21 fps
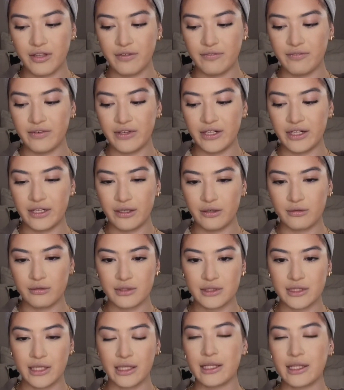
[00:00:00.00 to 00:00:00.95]
video
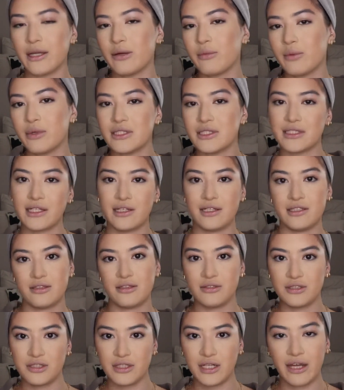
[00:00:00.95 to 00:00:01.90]
saying like what settings
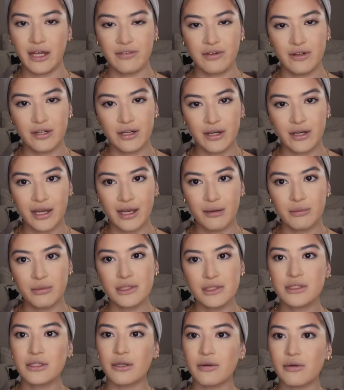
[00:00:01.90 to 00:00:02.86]
you should have in your camera.
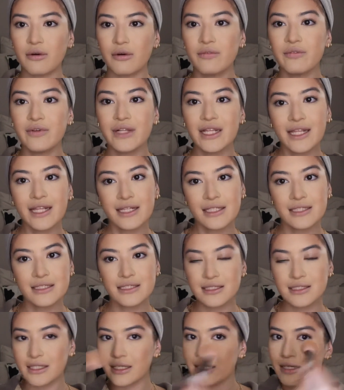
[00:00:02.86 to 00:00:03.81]
So hopefully this
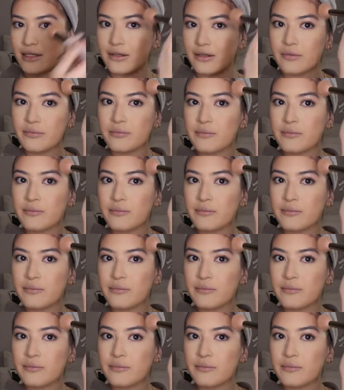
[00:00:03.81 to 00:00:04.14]
is good.